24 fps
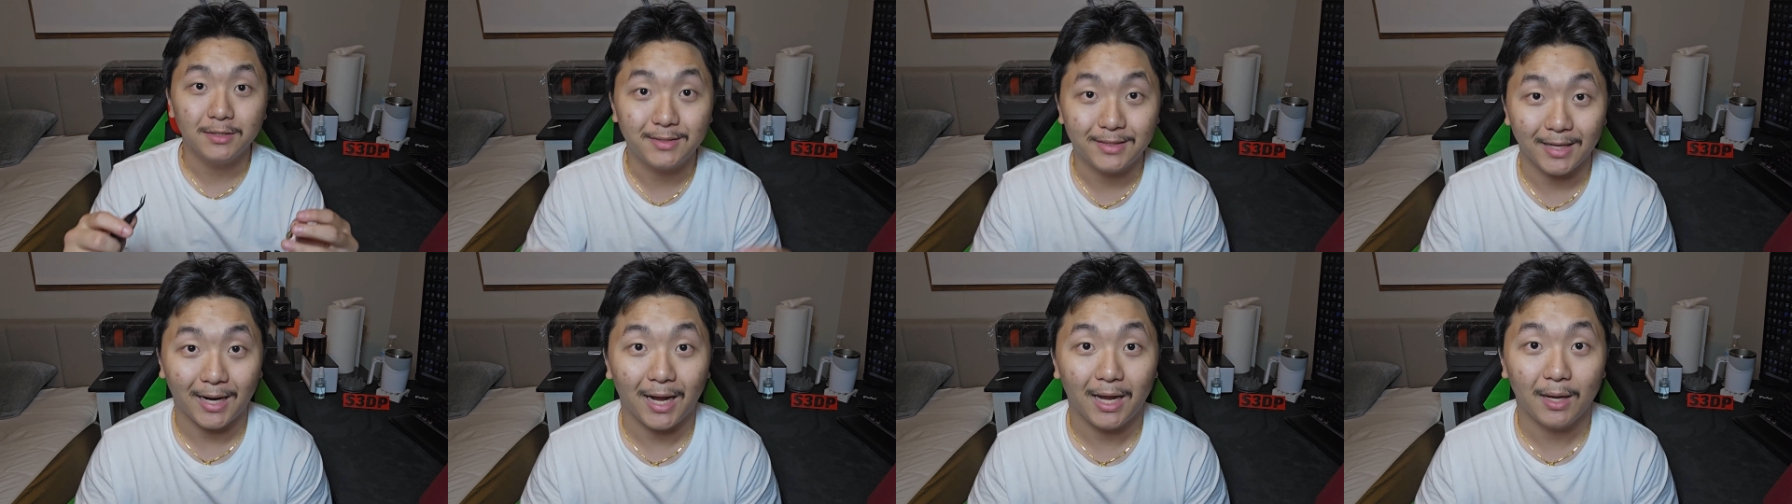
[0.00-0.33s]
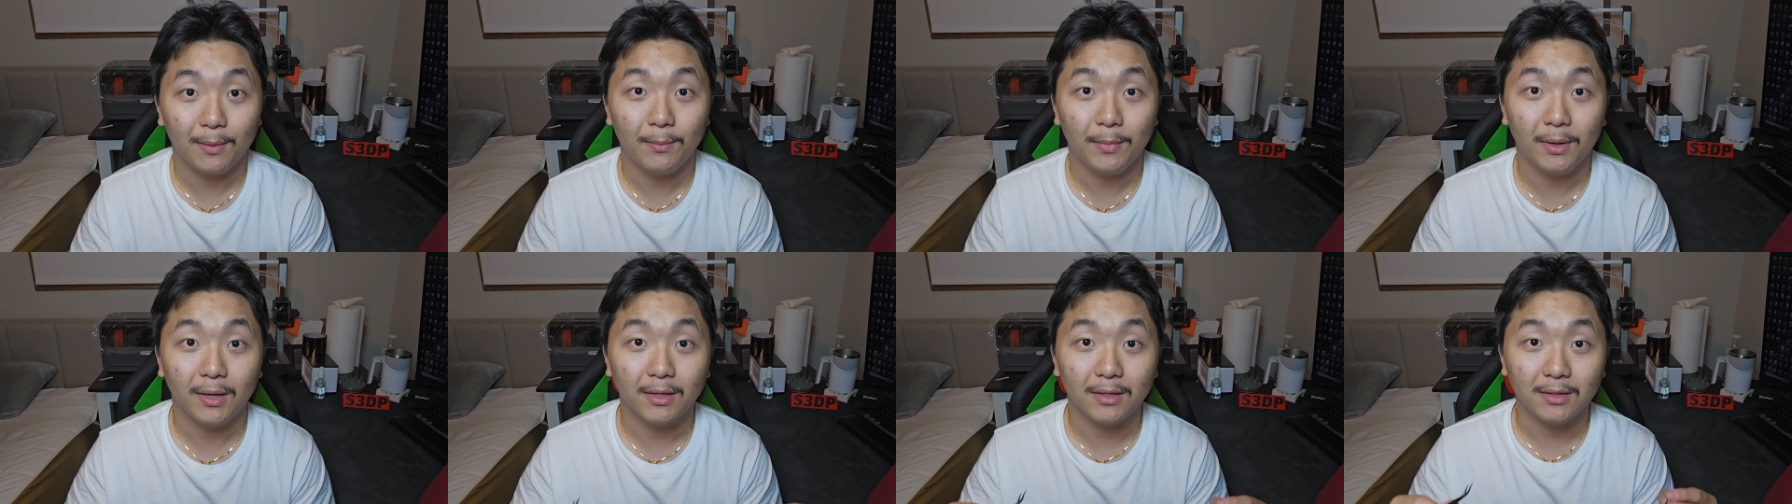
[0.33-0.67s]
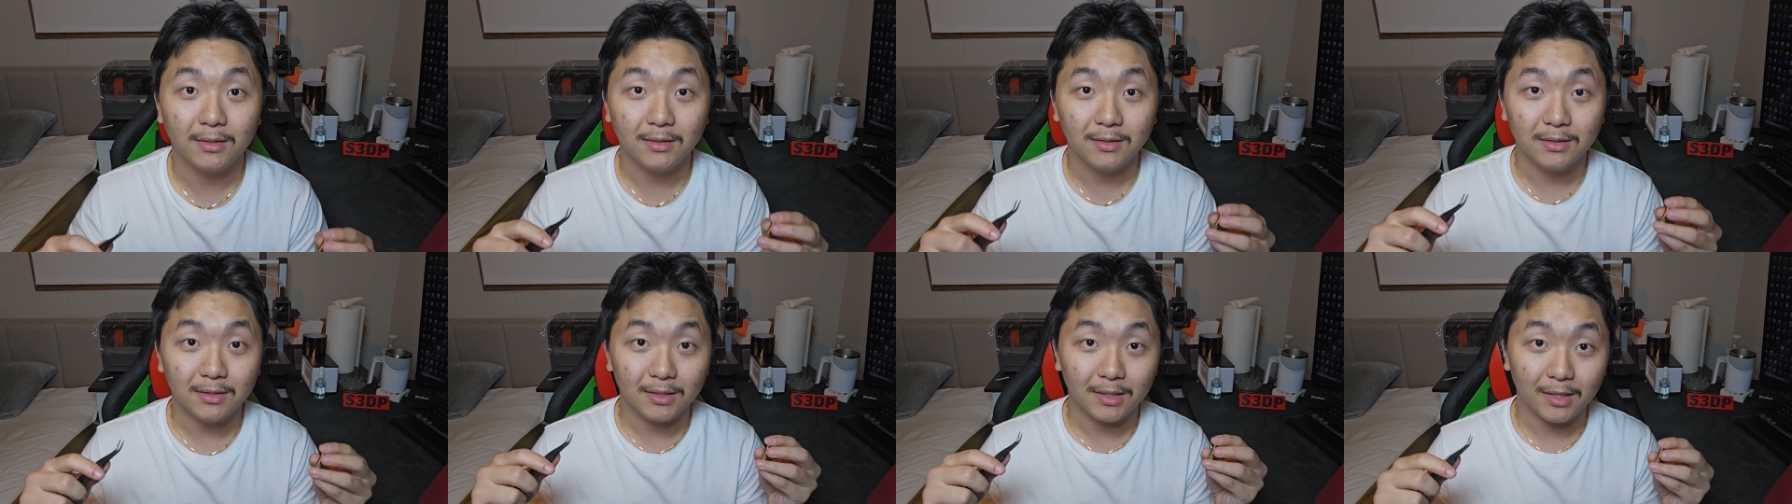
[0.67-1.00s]

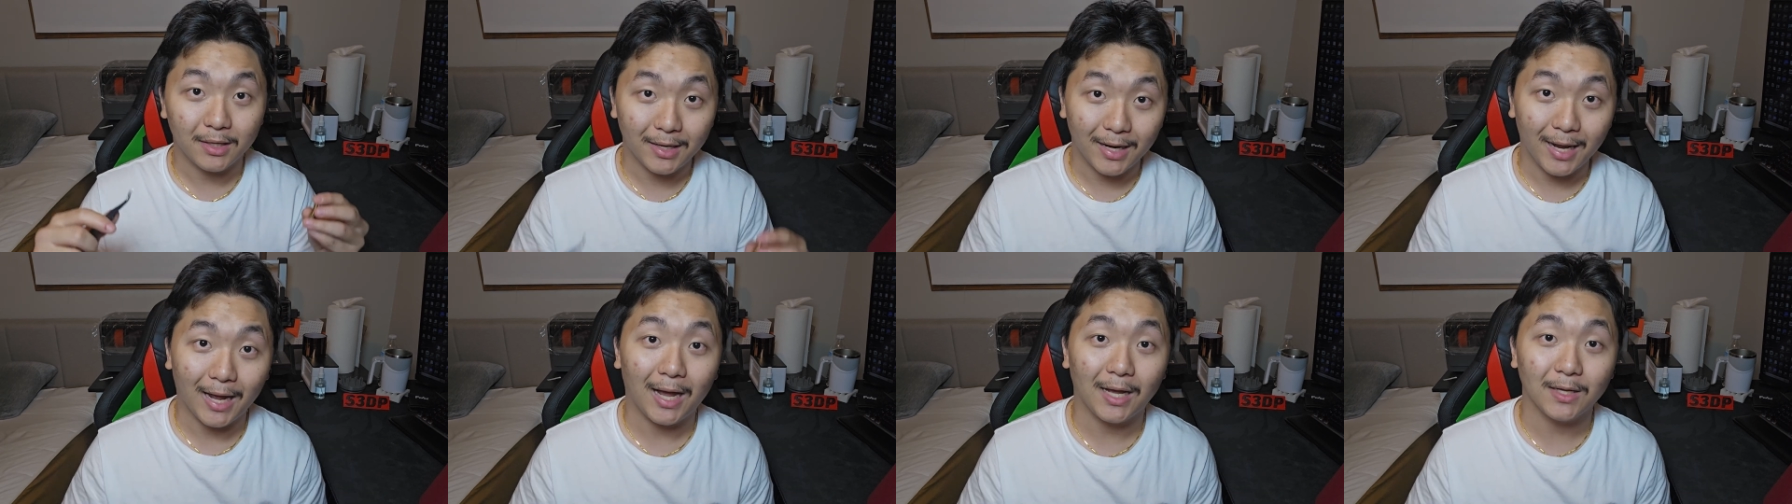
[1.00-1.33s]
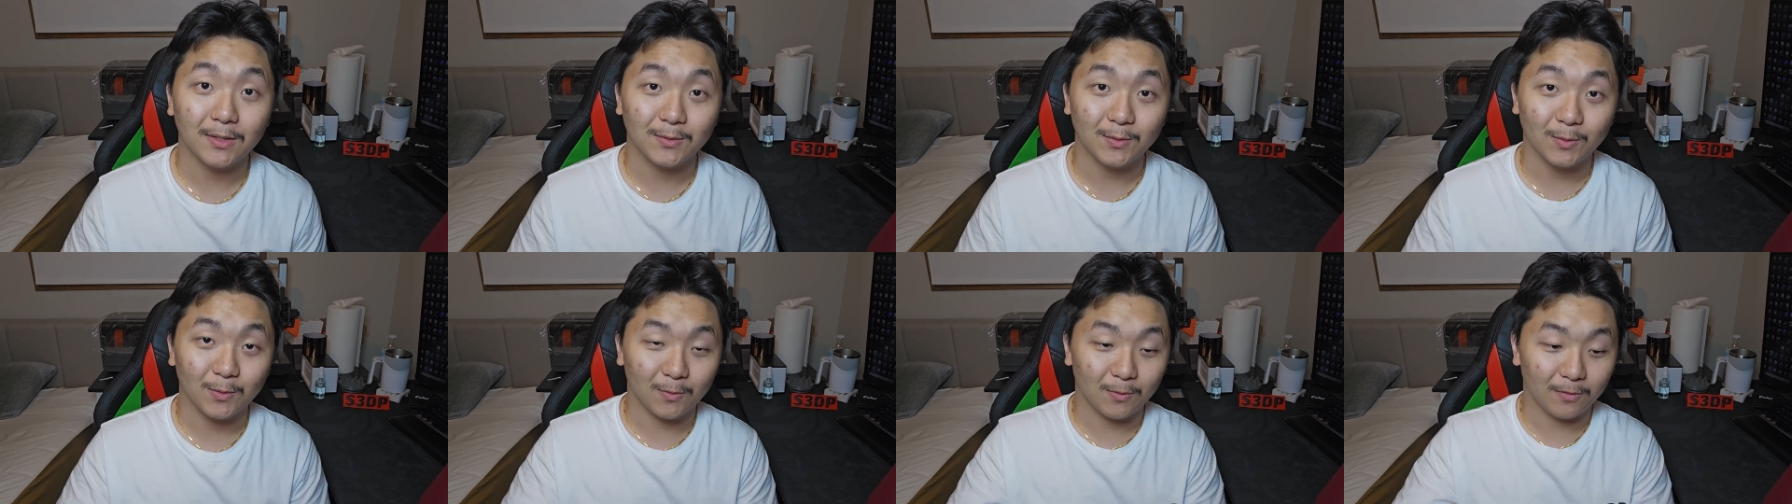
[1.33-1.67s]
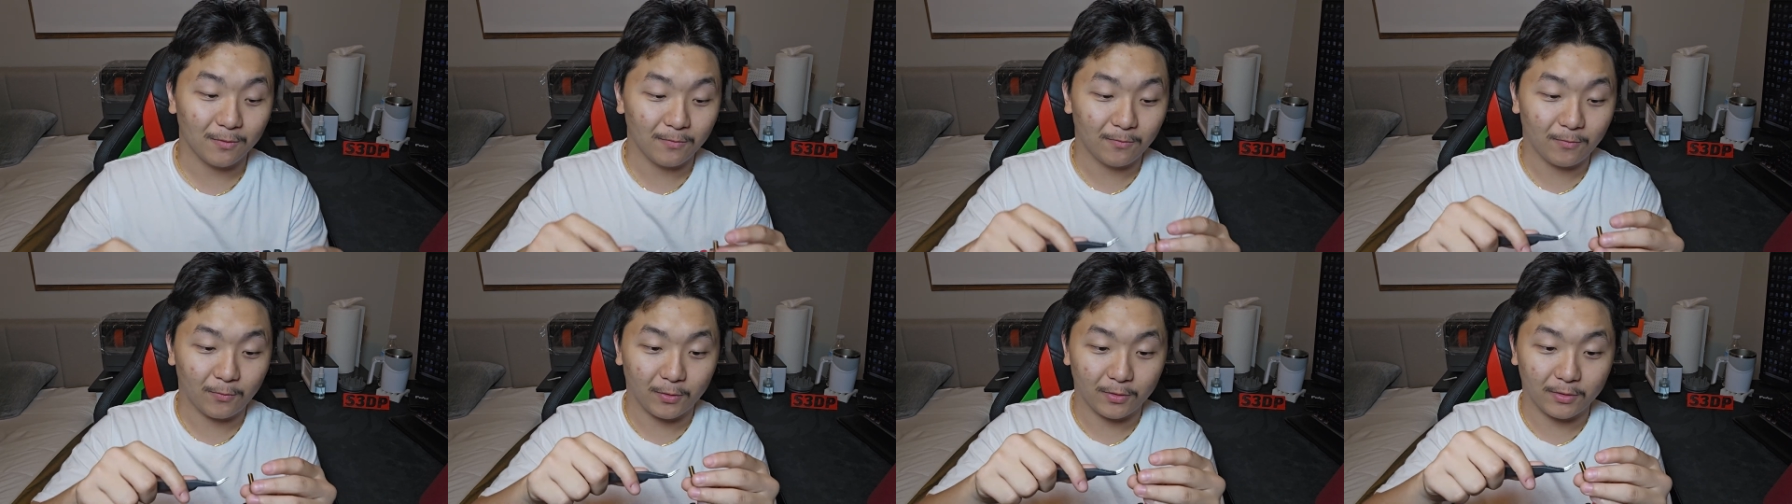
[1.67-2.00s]
diamond nozzle
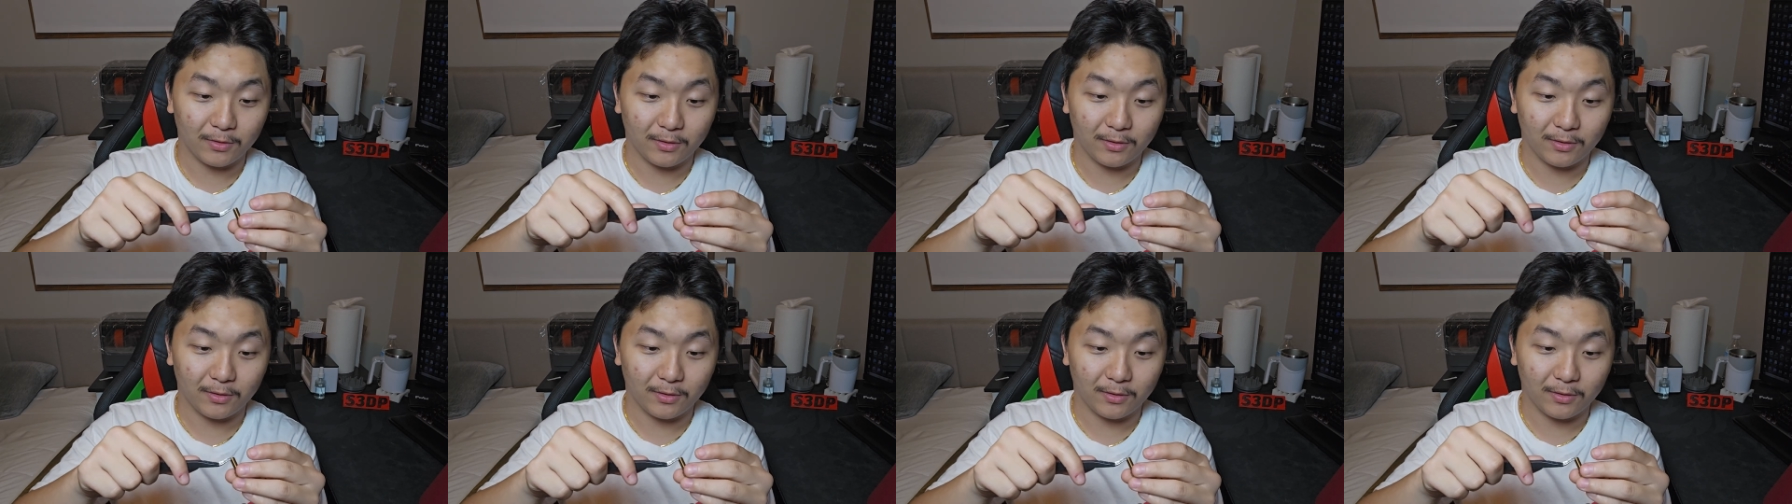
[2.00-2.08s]
for